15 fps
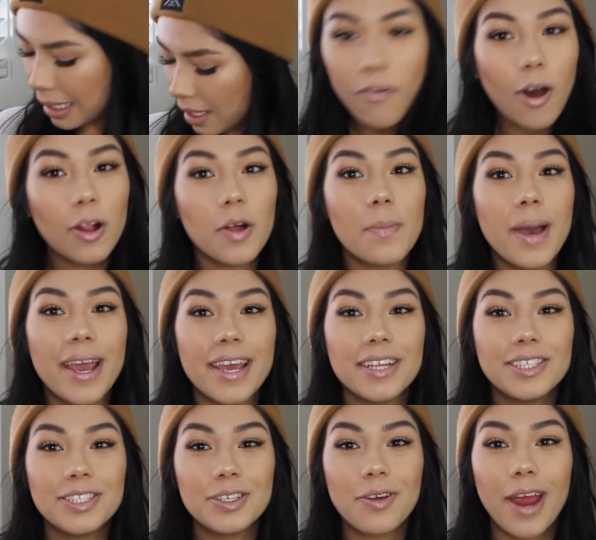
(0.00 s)
Follow my
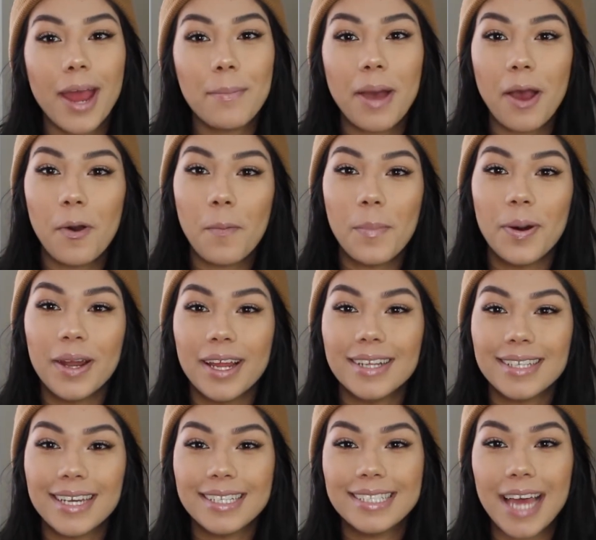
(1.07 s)
Instagram, I will put it